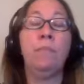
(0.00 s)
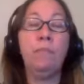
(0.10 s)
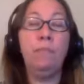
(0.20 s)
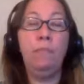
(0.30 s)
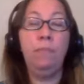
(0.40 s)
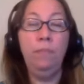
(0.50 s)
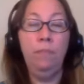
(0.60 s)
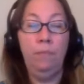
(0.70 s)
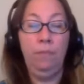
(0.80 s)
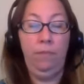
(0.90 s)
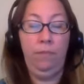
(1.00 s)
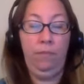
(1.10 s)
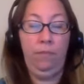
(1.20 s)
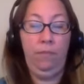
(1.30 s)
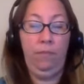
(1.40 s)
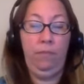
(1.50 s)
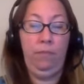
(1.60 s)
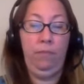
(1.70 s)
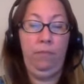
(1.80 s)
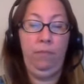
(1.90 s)

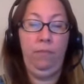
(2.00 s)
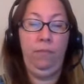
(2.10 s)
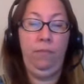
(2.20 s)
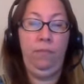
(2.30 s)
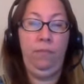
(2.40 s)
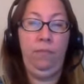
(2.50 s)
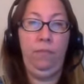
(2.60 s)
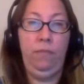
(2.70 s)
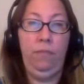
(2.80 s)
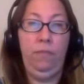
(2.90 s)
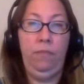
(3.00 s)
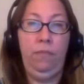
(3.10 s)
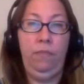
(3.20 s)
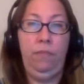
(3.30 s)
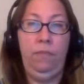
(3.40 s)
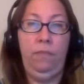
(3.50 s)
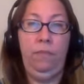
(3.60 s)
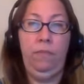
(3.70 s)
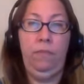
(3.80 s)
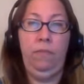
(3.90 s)

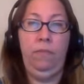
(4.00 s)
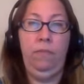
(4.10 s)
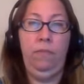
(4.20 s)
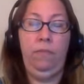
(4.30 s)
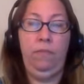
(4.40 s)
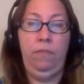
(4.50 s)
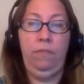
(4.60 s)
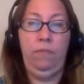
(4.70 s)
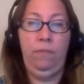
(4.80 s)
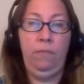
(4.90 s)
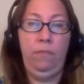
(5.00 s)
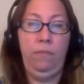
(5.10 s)
Nothing is said.